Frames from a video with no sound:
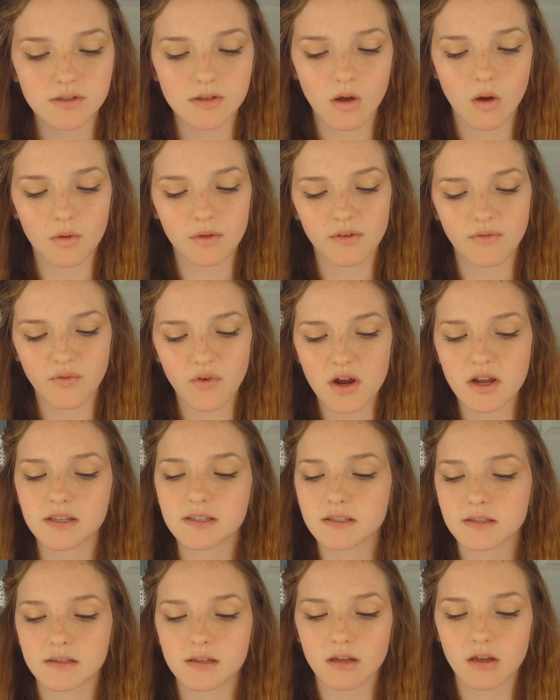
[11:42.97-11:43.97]
So the
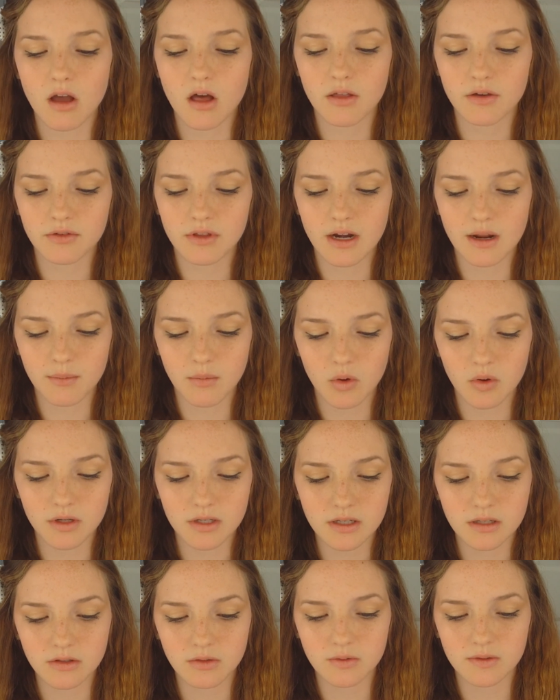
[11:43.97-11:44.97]
first color that I'm
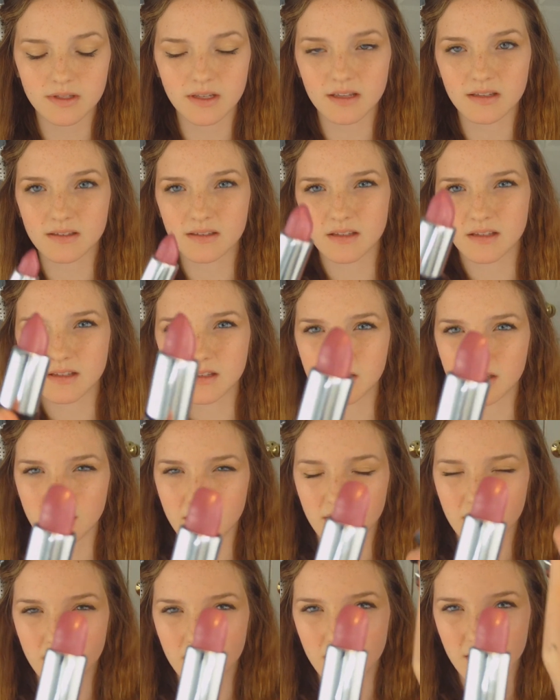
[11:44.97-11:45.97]
going to use is this